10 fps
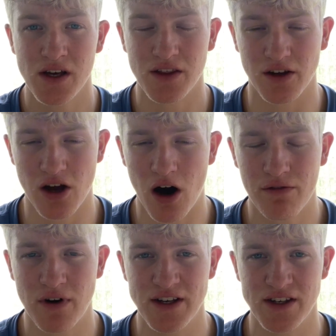The
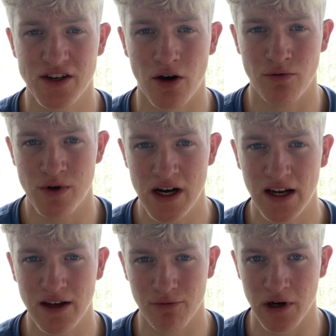calf raises are
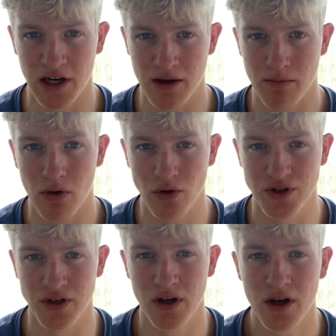really, really
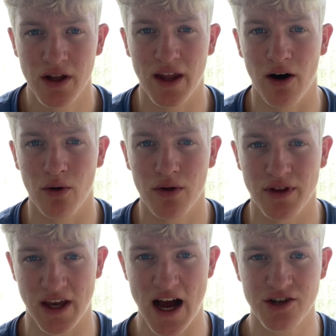important. Now,
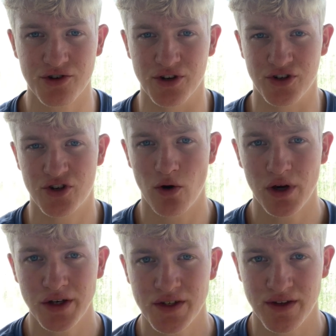the gastric and
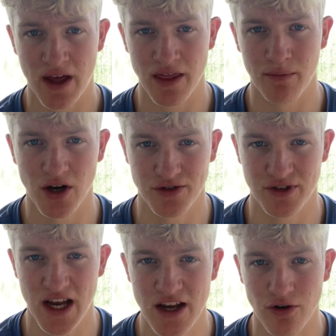soleus, they're the
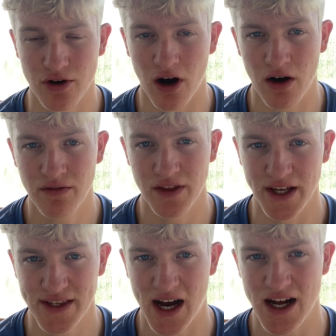muscles in your calf
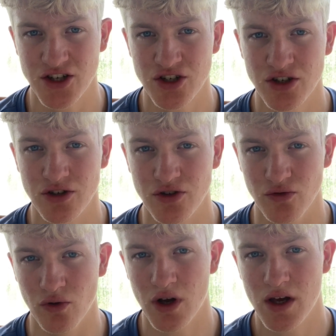that attach
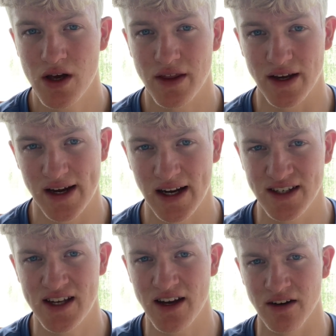to the
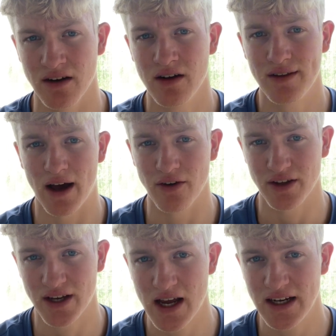Achilles tendon. Now,
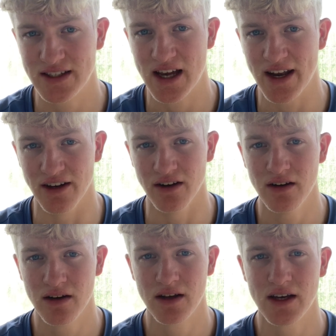the Achilles
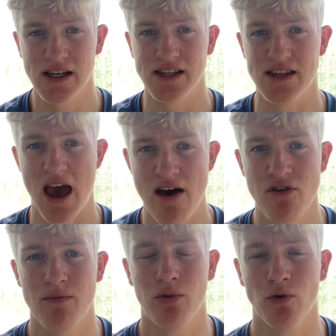tendon is the
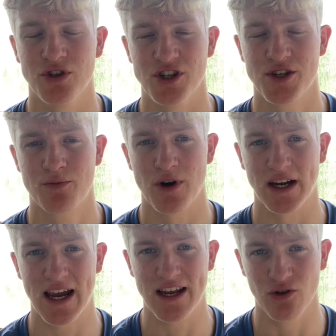ever important
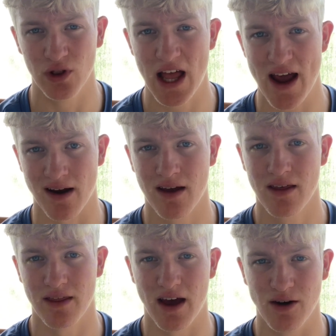spring in your leg
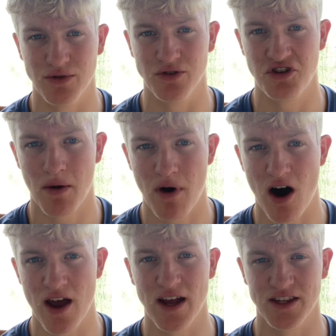that helps you jump
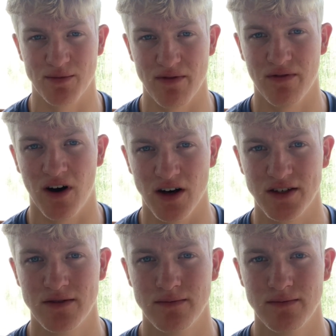high and sprint fast.